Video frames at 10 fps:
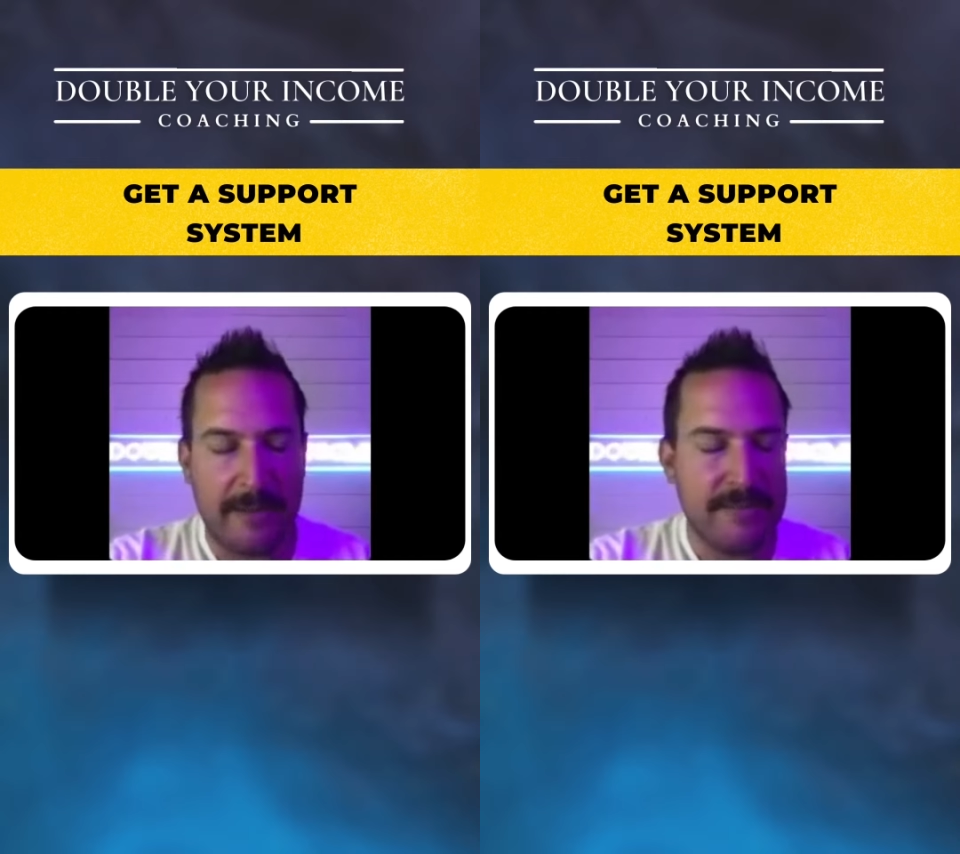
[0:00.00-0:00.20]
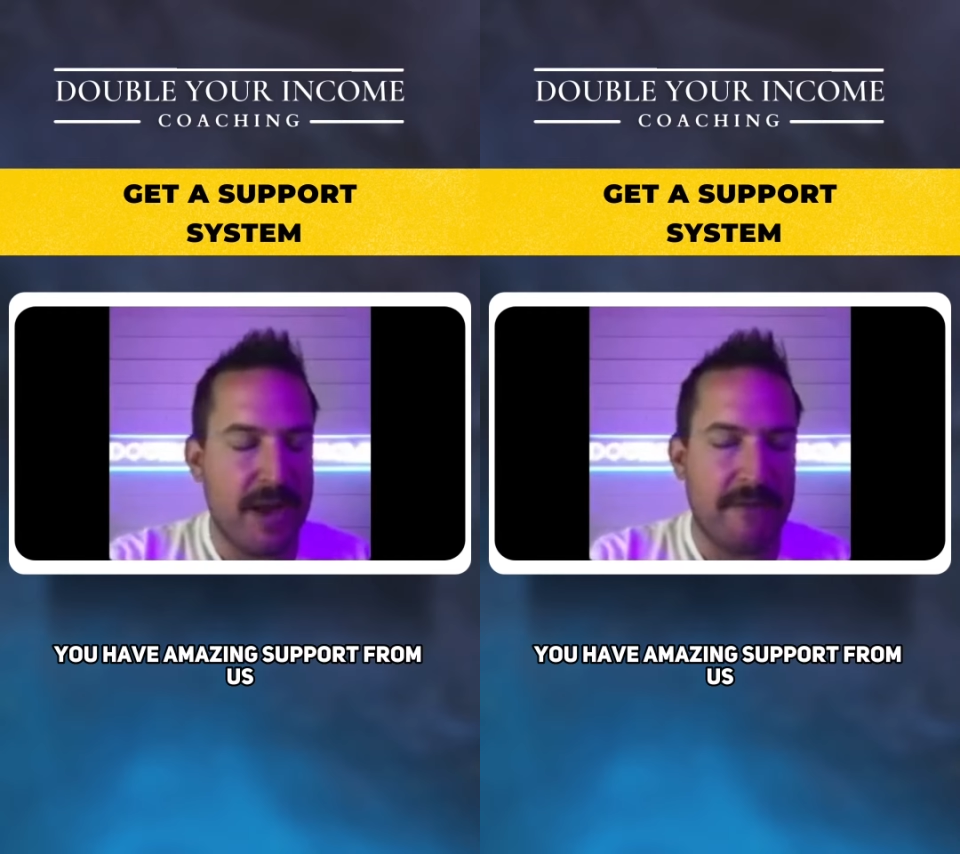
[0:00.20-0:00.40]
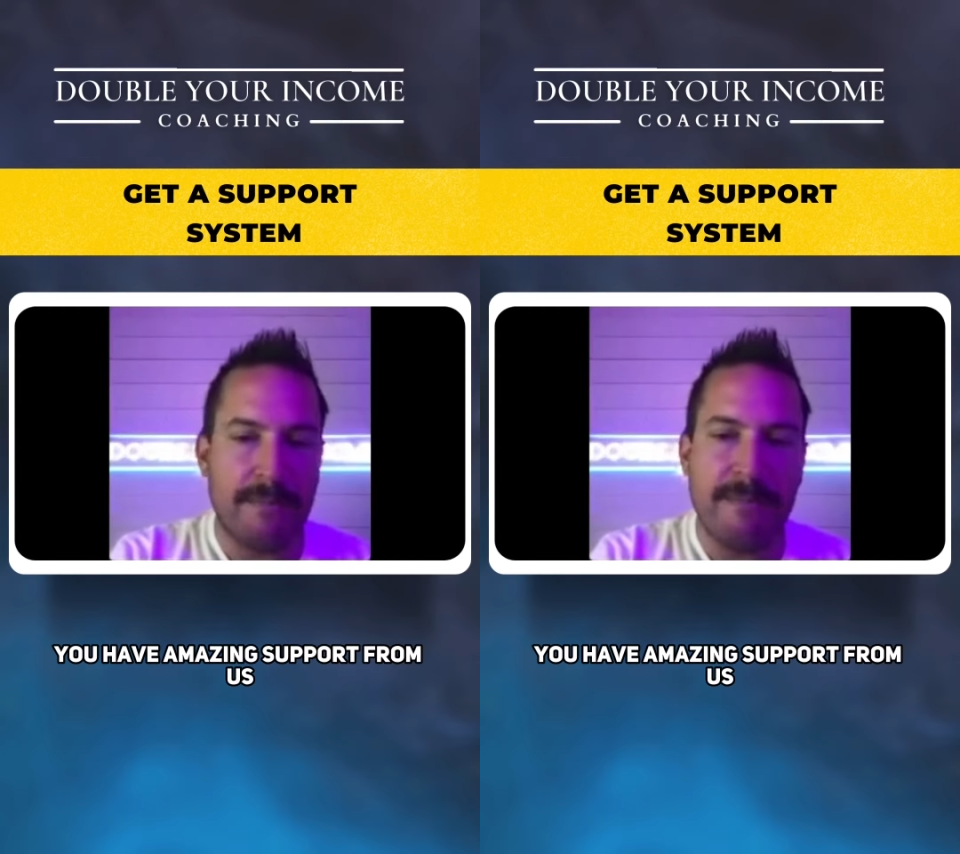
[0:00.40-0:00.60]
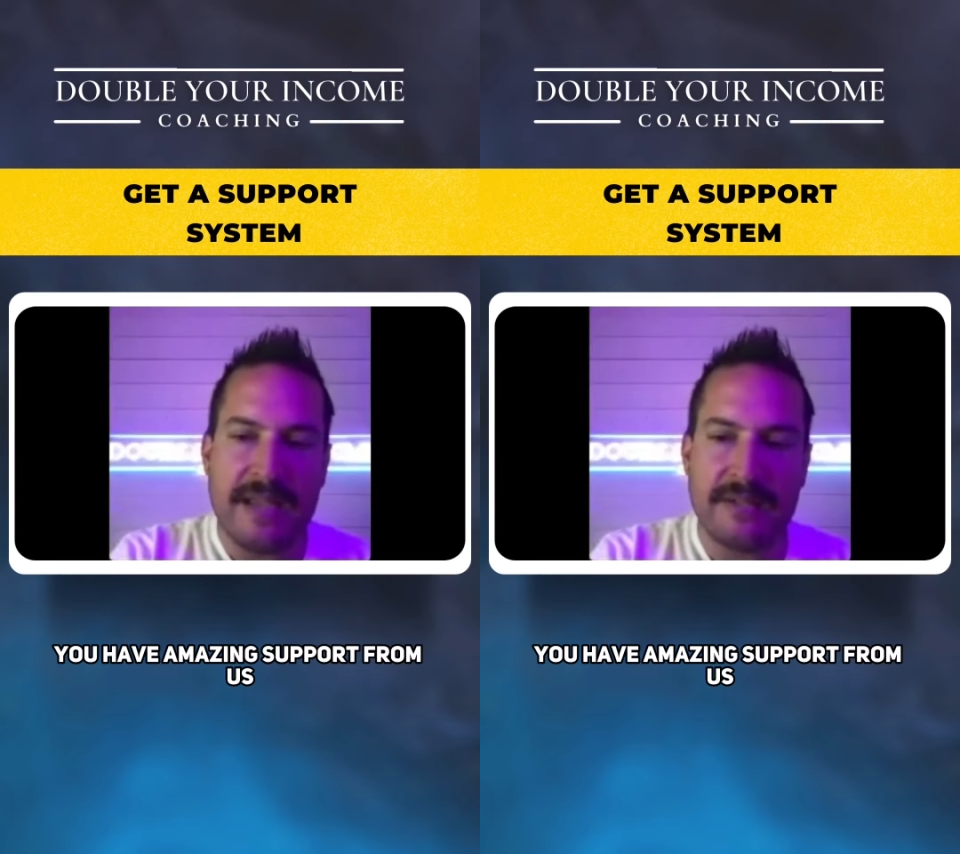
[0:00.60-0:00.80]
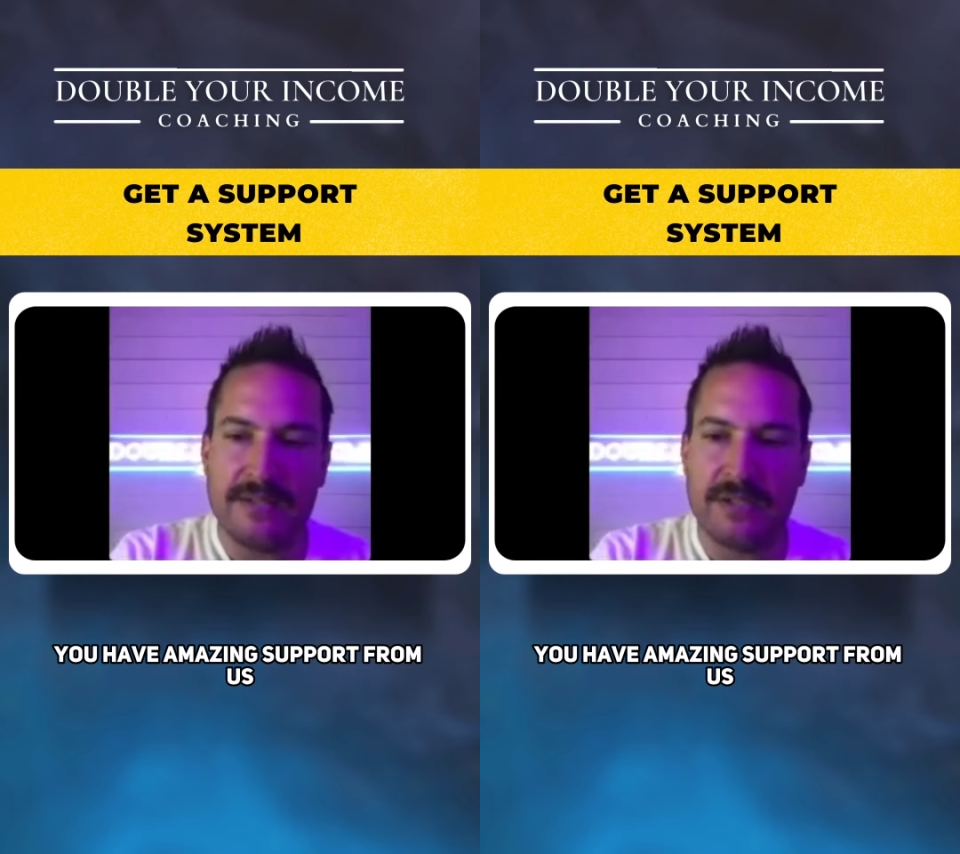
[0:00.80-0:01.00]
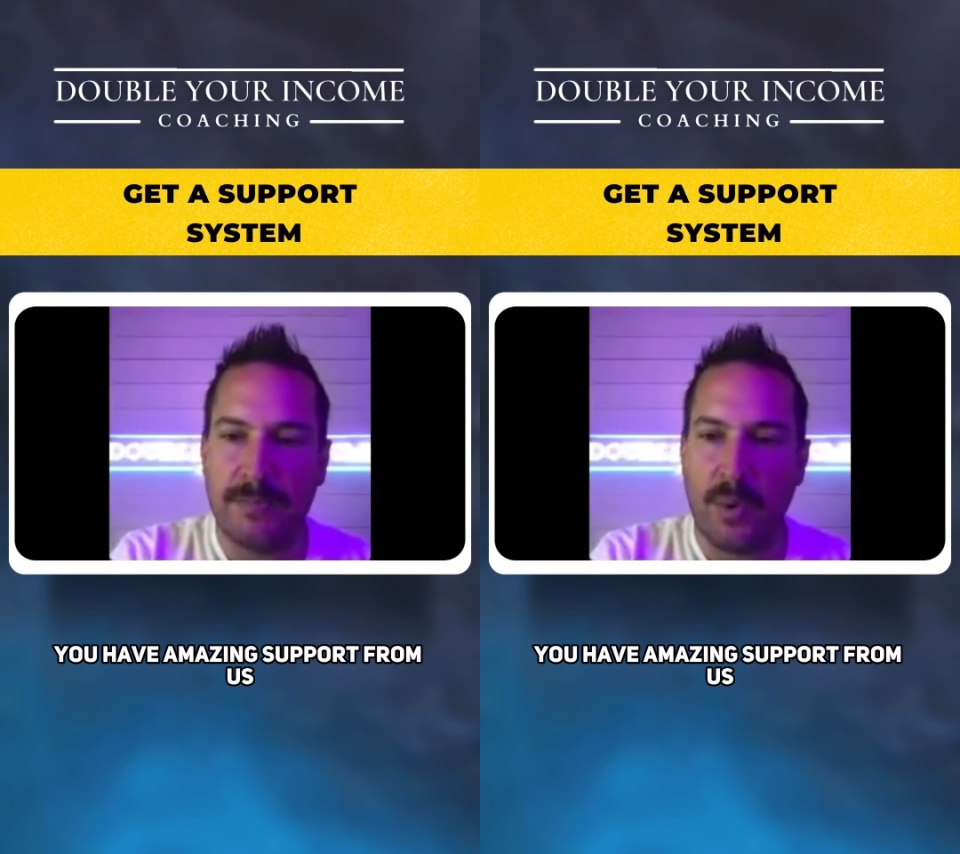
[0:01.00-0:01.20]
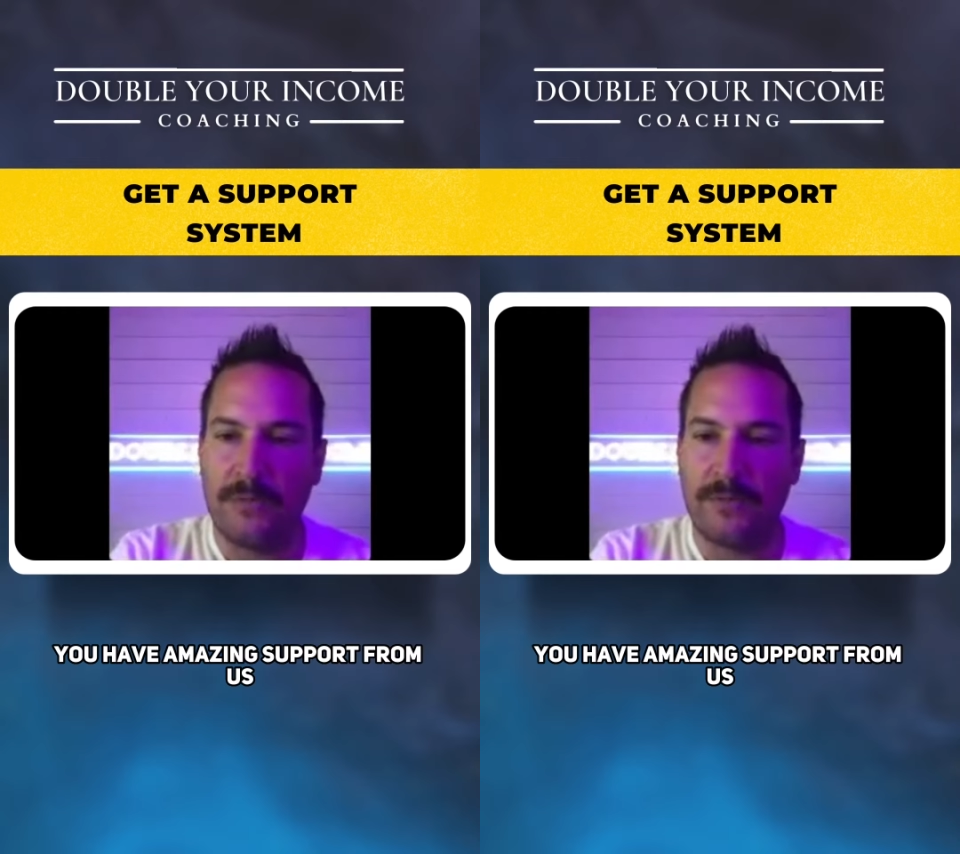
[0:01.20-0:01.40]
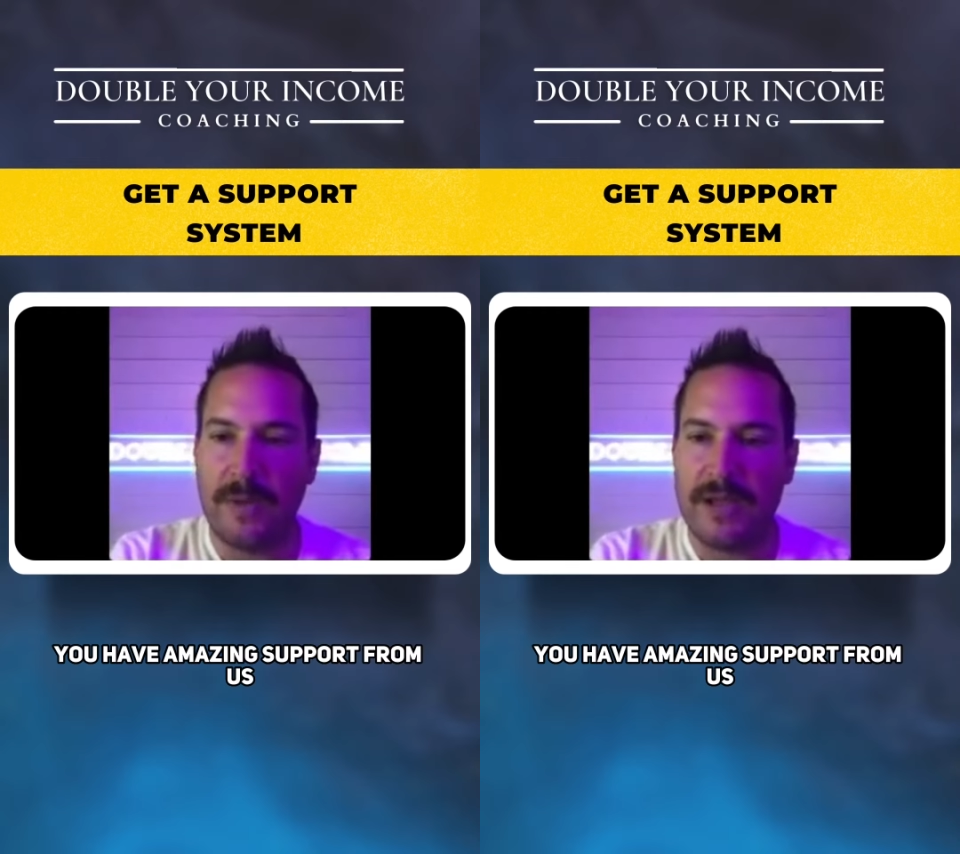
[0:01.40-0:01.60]
You have amazing
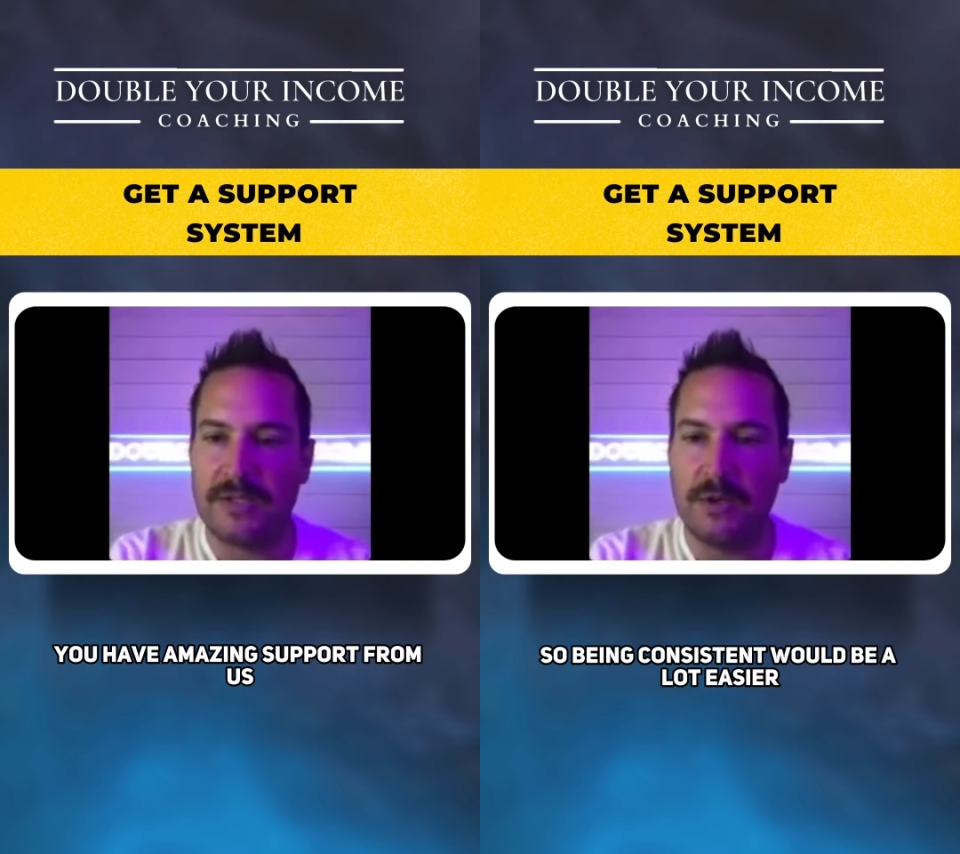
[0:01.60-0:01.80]
support from us.